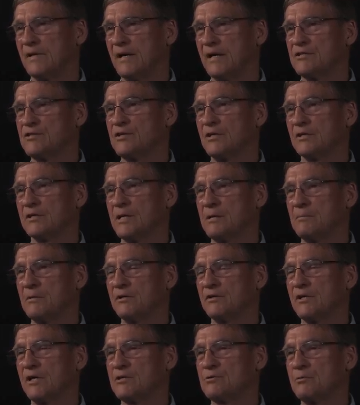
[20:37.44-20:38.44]
I still keep
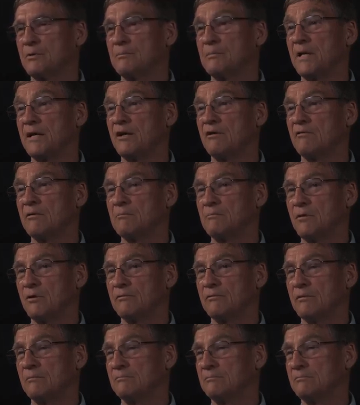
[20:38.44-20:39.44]
in touch with many of them,
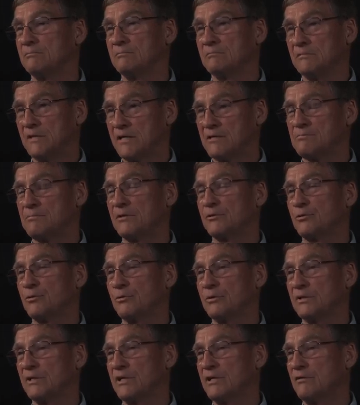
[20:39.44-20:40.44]
both from as
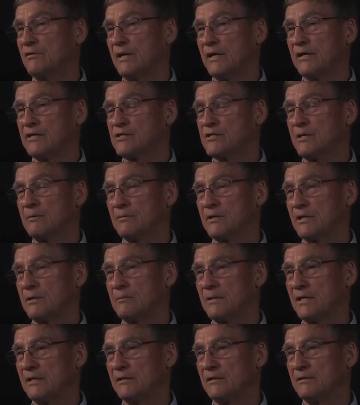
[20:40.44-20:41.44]
platoon leader and as company
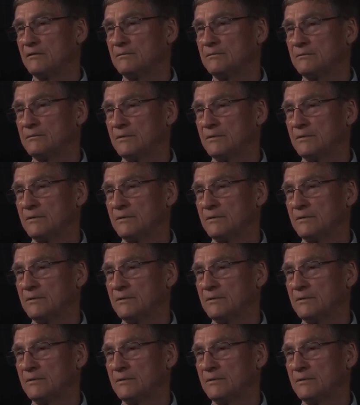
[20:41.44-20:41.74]
commander.